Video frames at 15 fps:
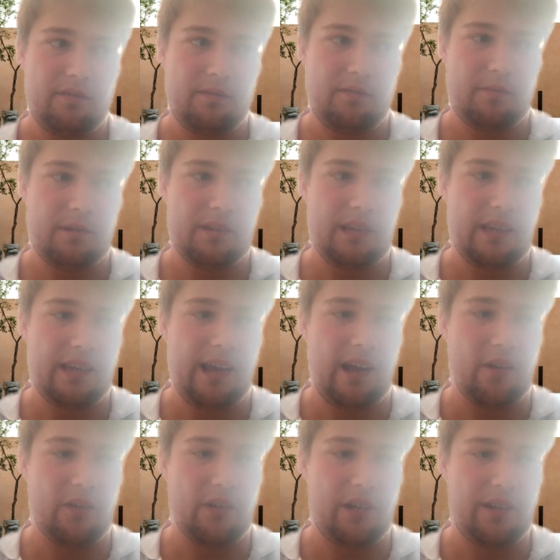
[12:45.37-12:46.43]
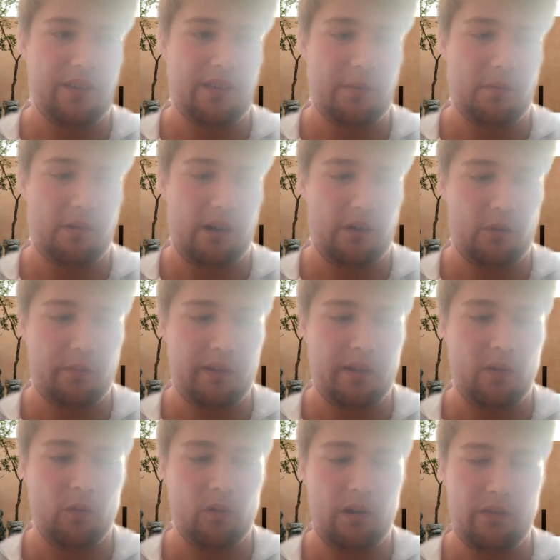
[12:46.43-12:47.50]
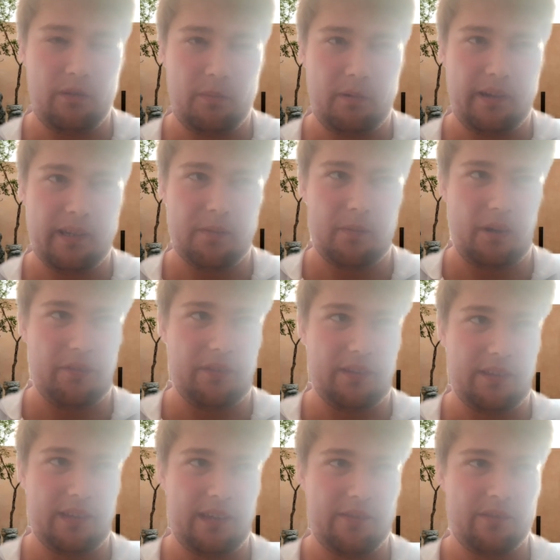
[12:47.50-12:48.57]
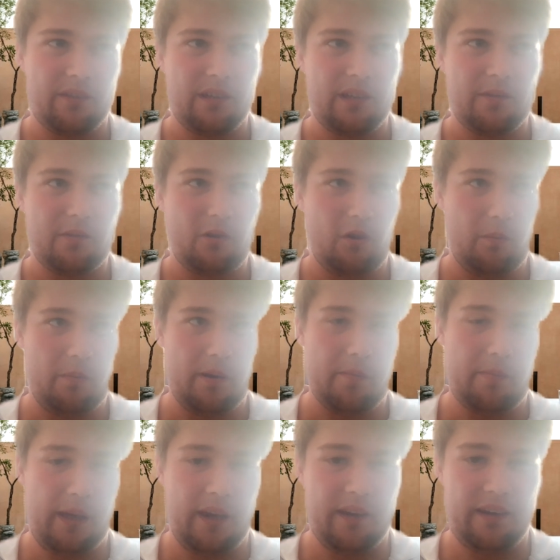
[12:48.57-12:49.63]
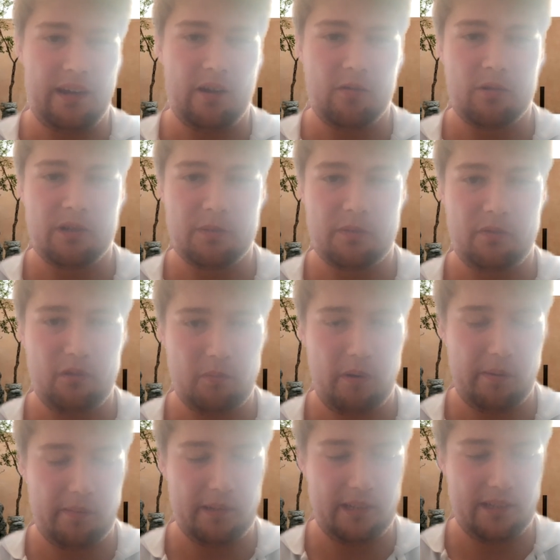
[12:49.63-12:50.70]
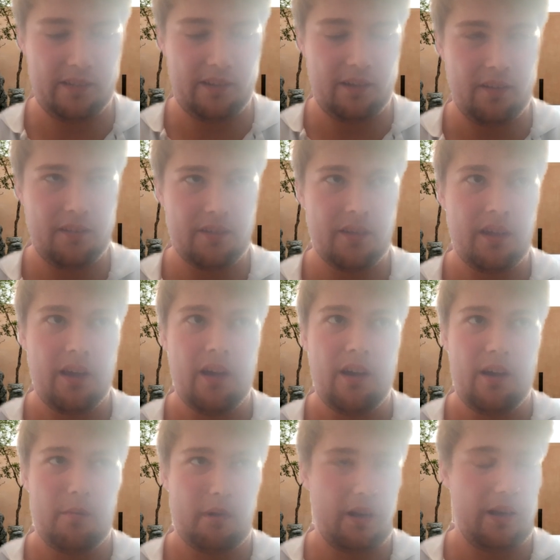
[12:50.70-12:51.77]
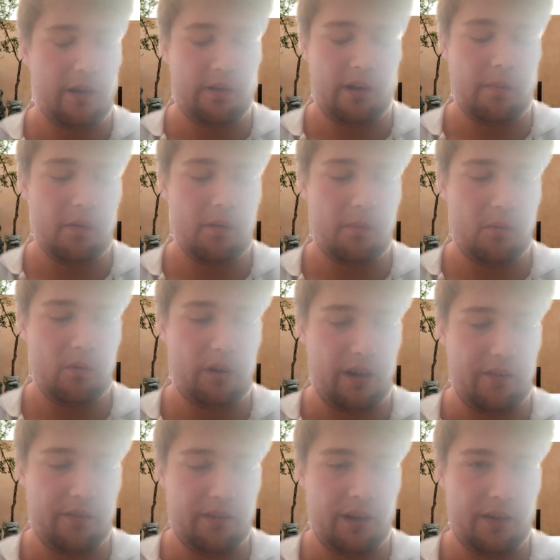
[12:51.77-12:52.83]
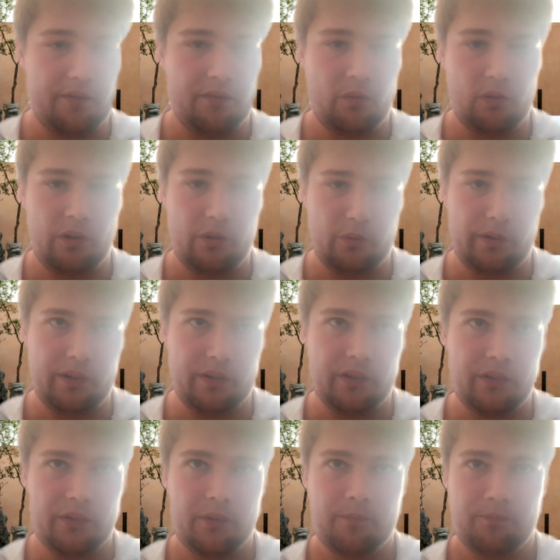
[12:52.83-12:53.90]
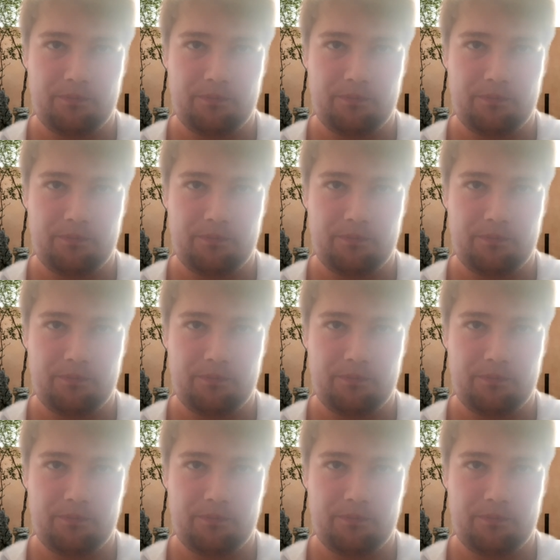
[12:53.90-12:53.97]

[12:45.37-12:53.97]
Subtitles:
Because Eddie Howe said their morale's a bit all over the place, but I think that it's got a bit better now just before the Premier League starts. But anyway, I'll put them all 9th for all those reasons.